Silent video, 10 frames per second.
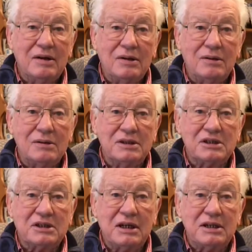All
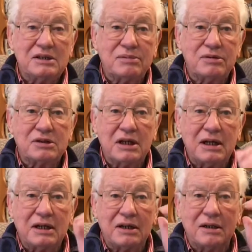his days were
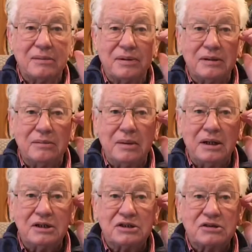taken up in
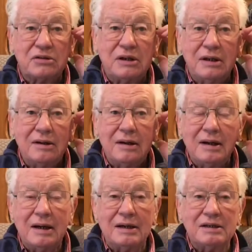ministry
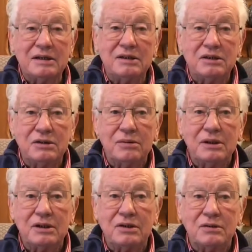and in
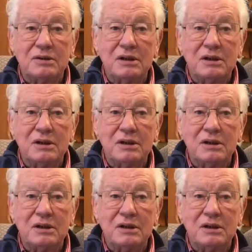doing good.